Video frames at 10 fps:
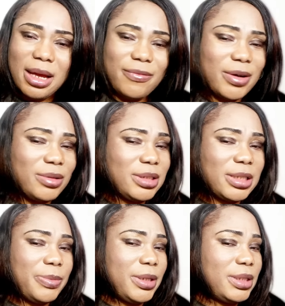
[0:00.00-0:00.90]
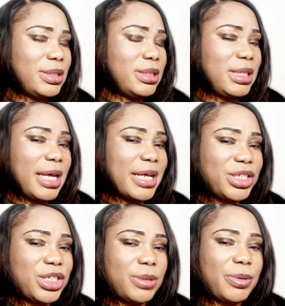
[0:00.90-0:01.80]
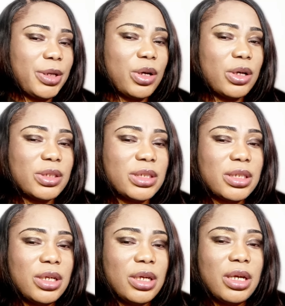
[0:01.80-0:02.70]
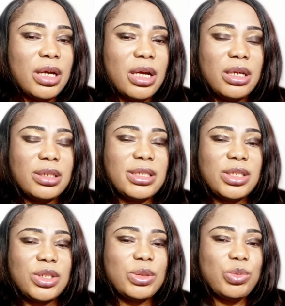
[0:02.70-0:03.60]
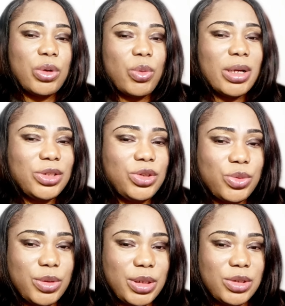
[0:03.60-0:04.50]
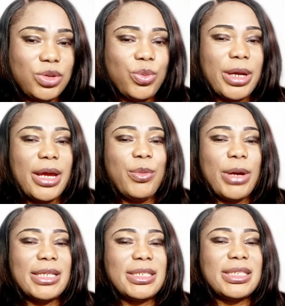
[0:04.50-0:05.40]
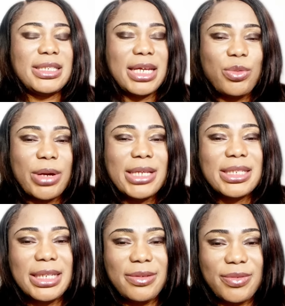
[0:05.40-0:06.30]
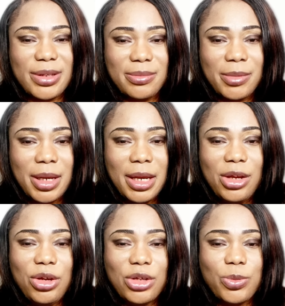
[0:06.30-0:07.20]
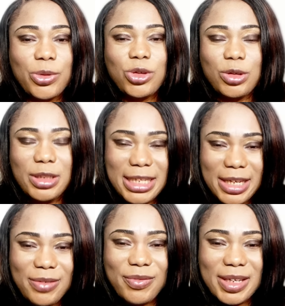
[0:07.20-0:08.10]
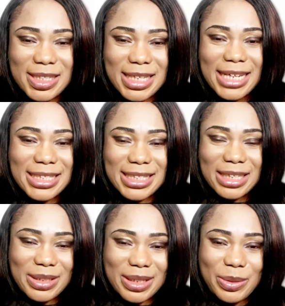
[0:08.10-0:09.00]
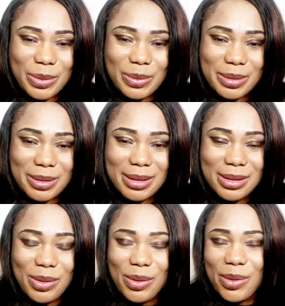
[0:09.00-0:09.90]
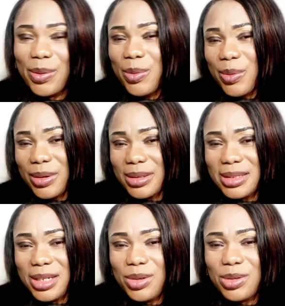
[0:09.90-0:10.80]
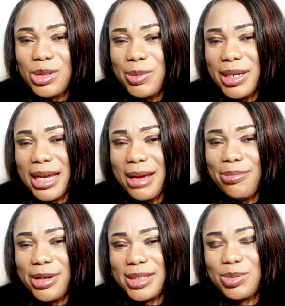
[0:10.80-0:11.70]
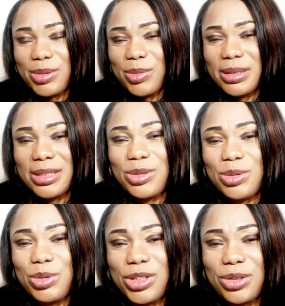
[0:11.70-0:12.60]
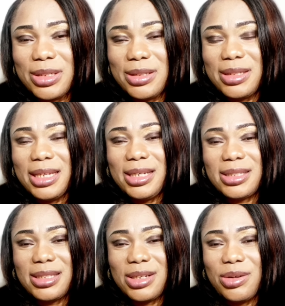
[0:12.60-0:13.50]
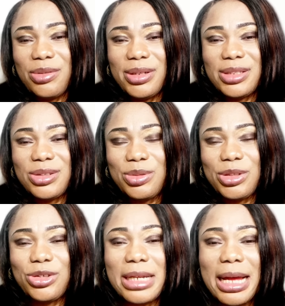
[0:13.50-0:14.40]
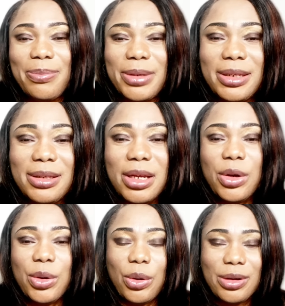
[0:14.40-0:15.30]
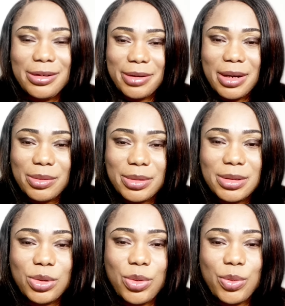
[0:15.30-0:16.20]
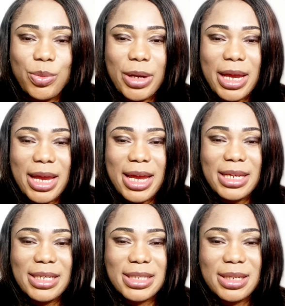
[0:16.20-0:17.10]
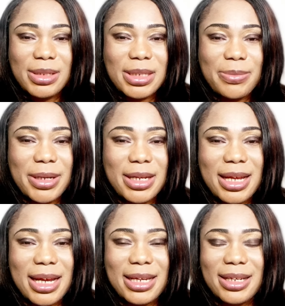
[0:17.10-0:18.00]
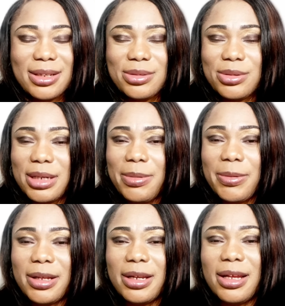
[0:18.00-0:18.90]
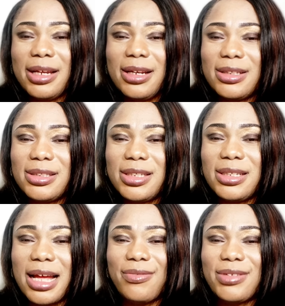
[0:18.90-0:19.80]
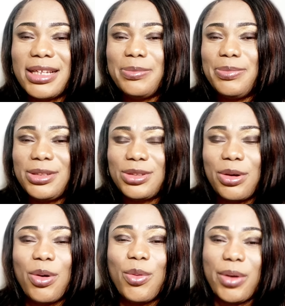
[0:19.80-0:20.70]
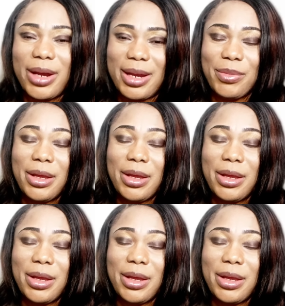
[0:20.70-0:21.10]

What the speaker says: I found it a bit sketchy because this is what we're doing. So where is he staying? Where is he living? You're supposed to live inside the Saliko or what? You know, to be abreast with the situation, the things, the current situation happening on ground. So where is he? Is it Banana Island? No, it can't be Banana Island. Is it after the beach or where?